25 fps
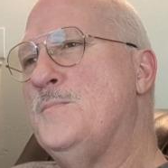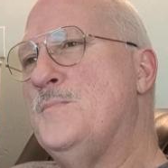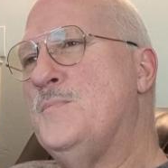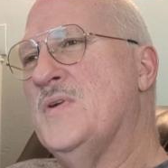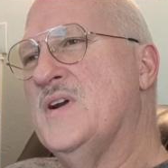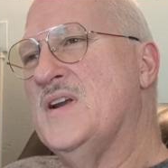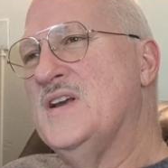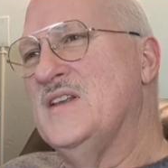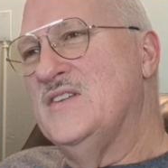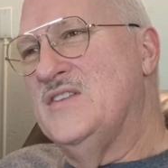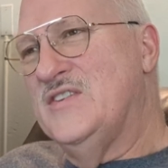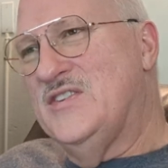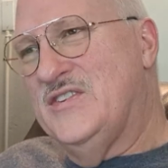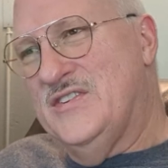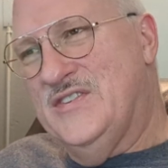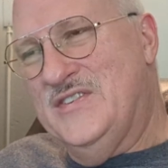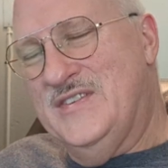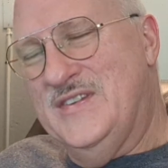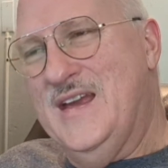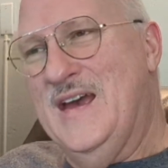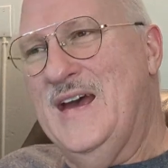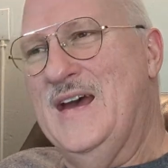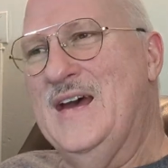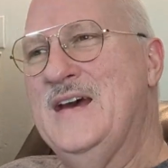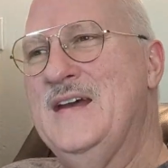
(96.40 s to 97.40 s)
But
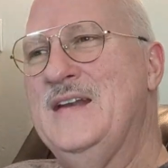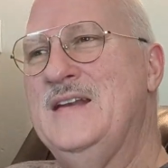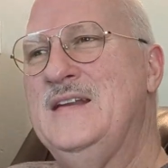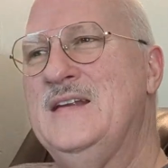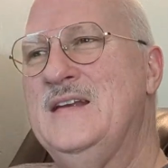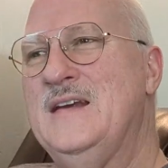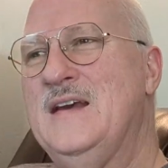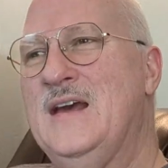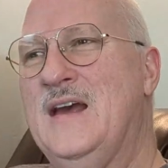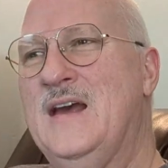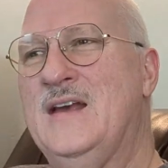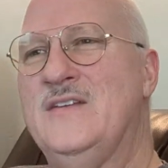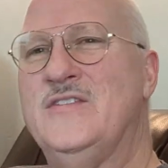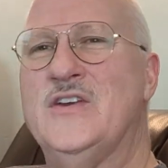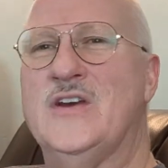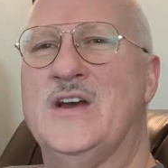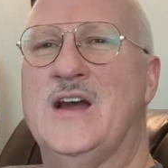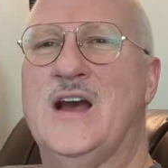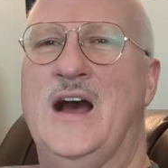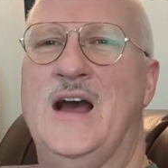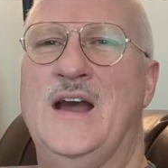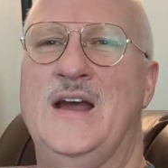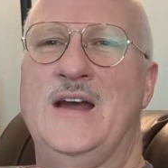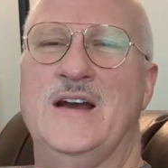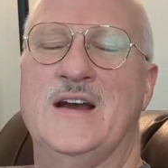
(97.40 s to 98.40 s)
instead,
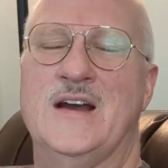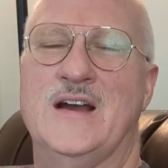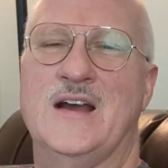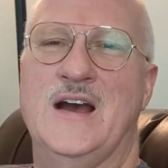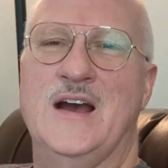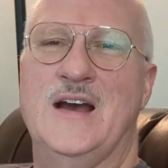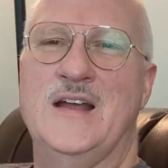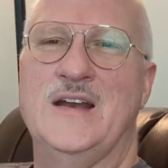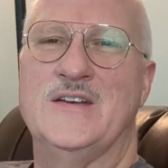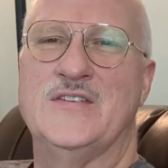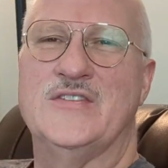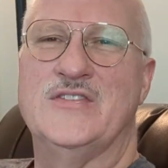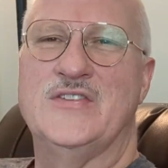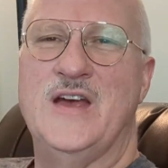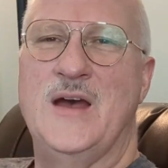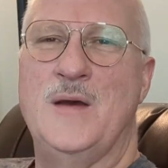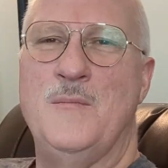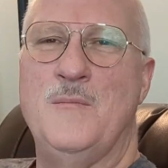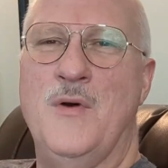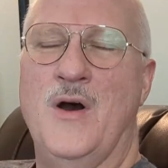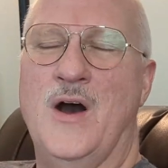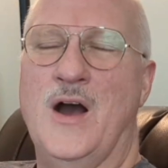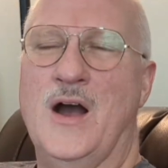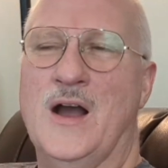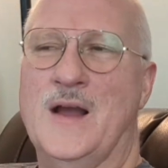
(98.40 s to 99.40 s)
Hezekiah kind of
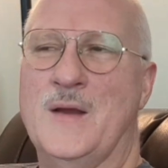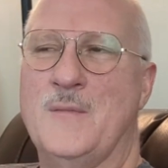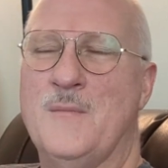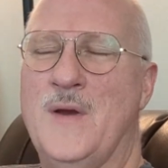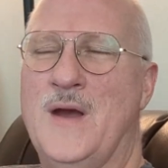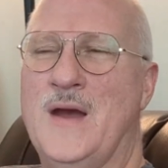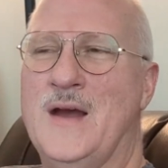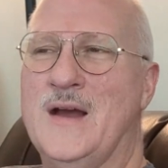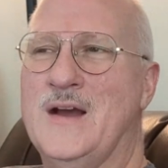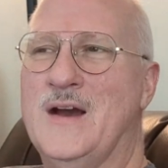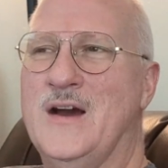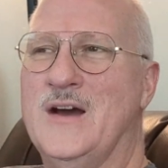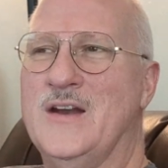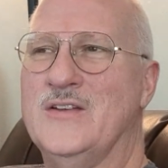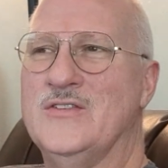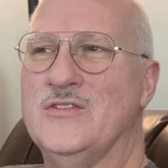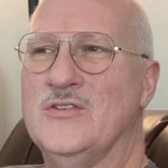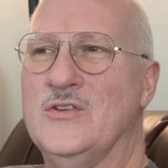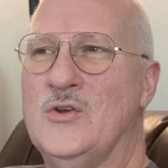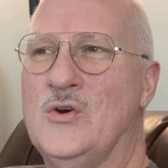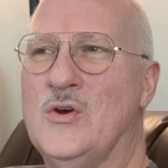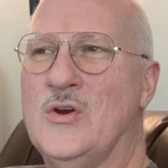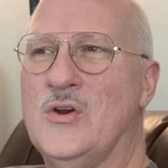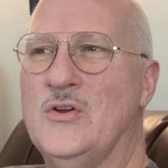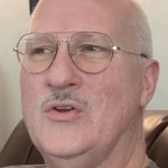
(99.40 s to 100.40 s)
sat back on his
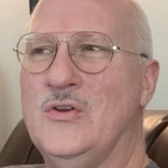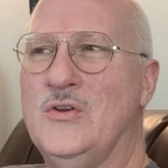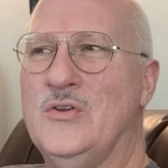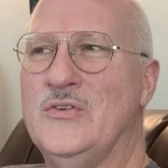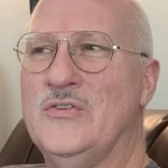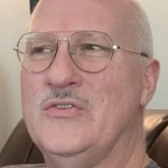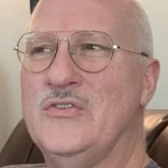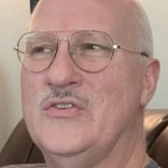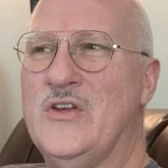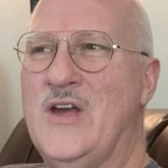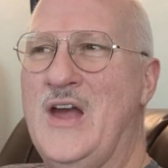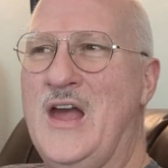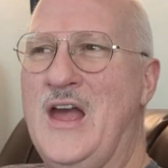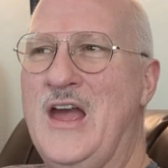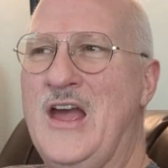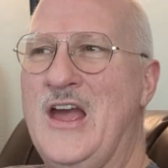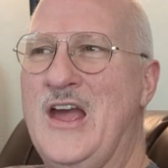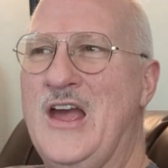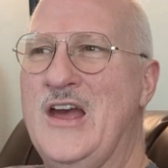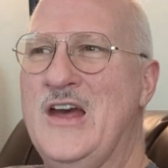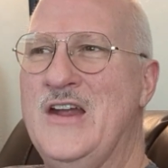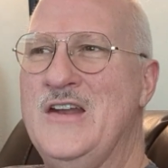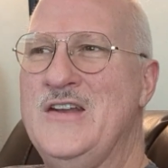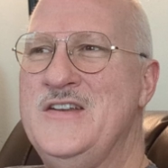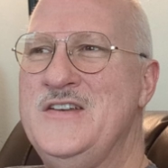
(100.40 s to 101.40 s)
laurels
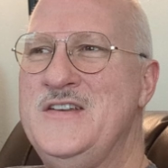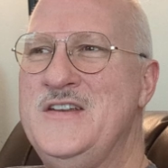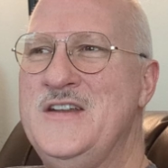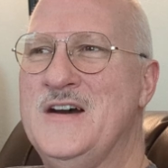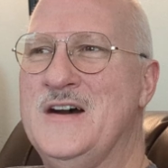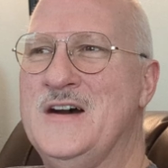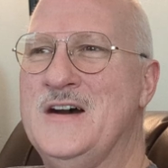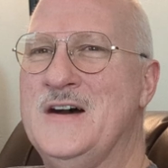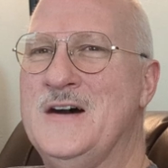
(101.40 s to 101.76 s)
and